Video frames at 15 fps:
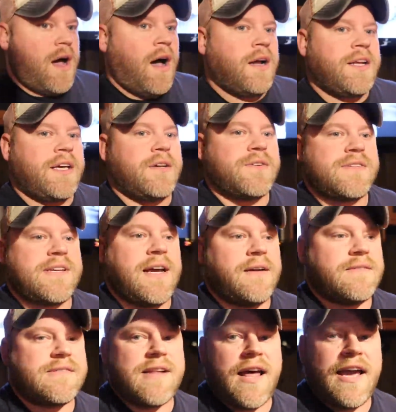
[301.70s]
audio
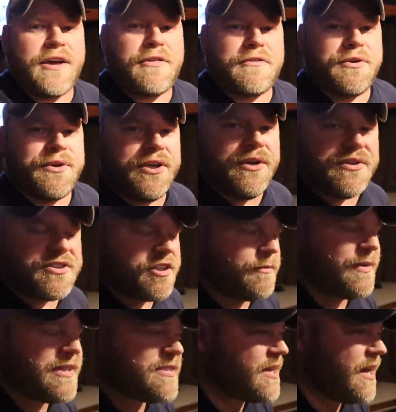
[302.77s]
sounds like through
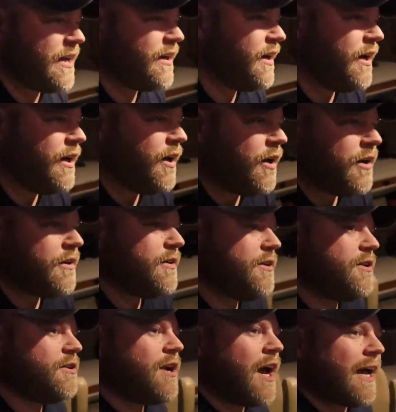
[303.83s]
YouTube is that
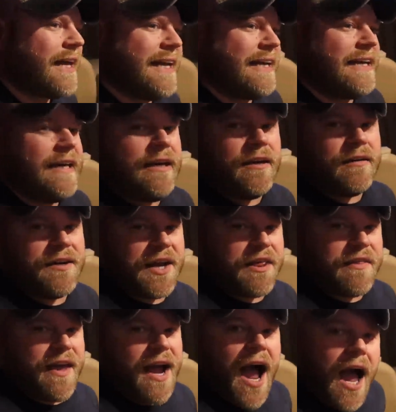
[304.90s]
you're not going to hear
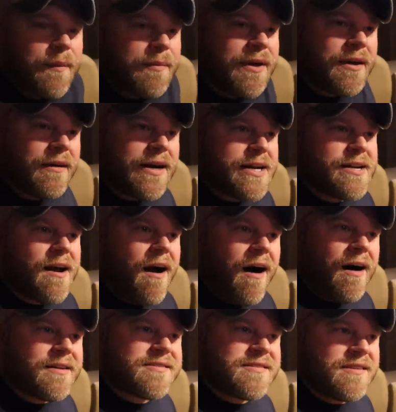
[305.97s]
anything. I'm hearing an
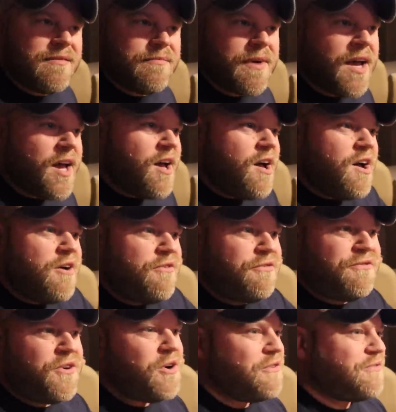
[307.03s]
awesome...
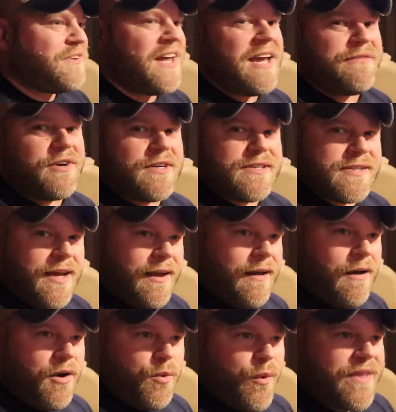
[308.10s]
full-flavored
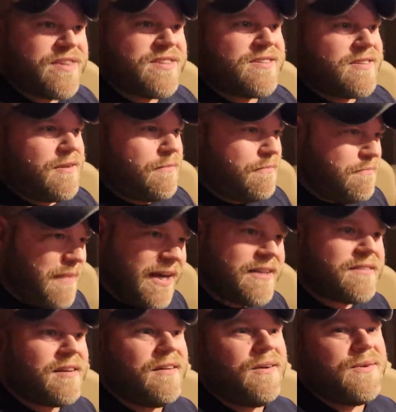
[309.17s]
sound with some
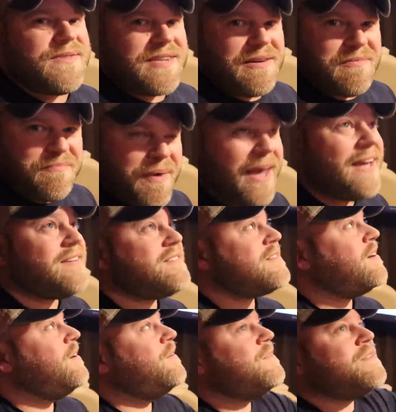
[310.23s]
mid-tones and bass
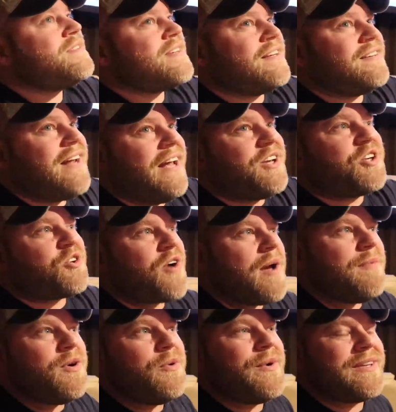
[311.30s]
tones and
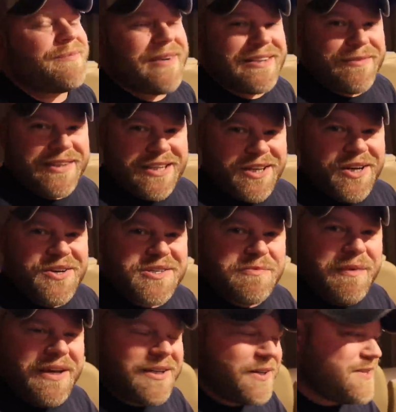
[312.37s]
treble with the new
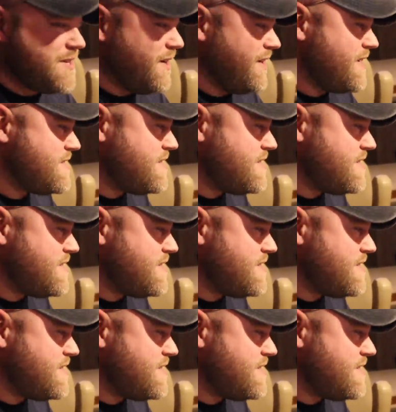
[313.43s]
speakers on the